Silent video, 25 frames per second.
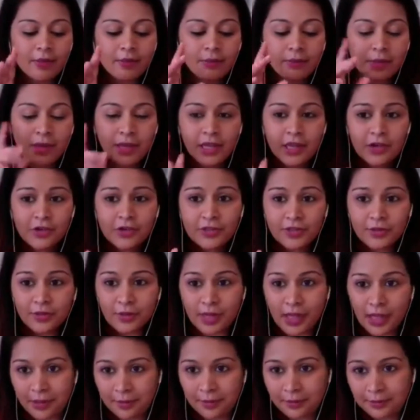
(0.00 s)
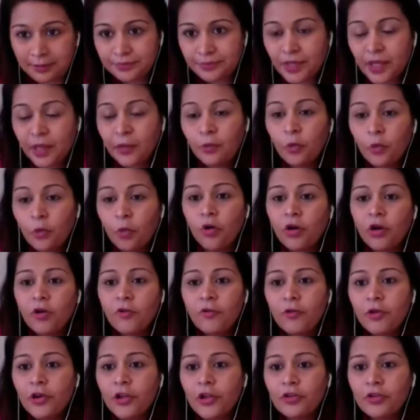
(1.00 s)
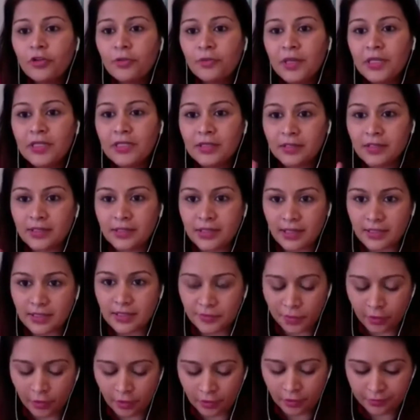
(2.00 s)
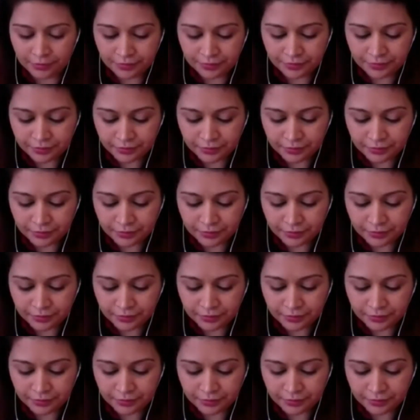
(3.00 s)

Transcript: But here's the thing, in order for you to be successful,